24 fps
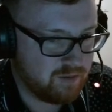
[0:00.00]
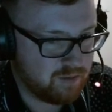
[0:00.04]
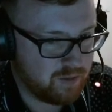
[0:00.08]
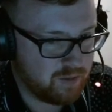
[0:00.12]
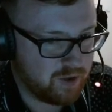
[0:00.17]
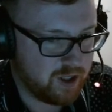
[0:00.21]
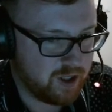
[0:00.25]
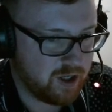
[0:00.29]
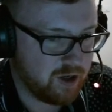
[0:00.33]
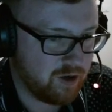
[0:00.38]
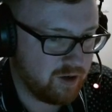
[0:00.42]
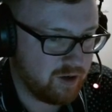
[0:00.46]
but he
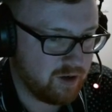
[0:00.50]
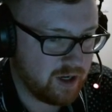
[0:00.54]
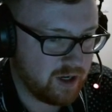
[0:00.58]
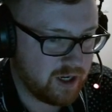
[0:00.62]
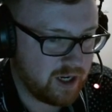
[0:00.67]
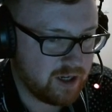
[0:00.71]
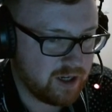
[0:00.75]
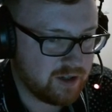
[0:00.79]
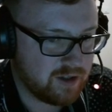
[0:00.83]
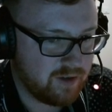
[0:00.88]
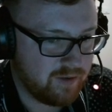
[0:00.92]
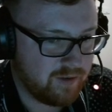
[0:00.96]
could, I
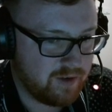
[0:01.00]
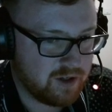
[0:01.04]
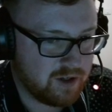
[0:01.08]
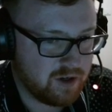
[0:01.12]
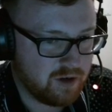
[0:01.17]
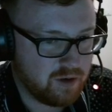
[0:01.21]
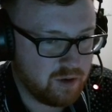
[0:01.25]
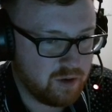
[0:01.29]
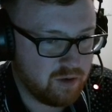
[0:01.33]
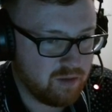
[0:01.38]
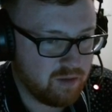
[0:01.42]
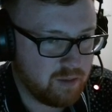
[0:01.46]
guess, if he's got
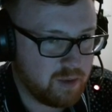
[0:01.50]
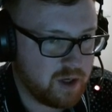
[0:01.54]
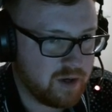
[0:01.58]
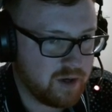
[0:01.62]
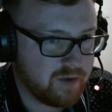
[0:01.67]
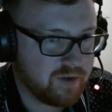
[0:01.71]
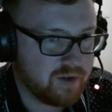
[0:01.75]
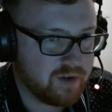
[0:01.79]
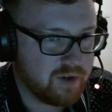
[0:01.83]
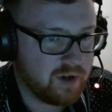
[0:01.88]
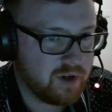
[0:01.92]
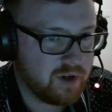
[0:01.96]
no bluffs.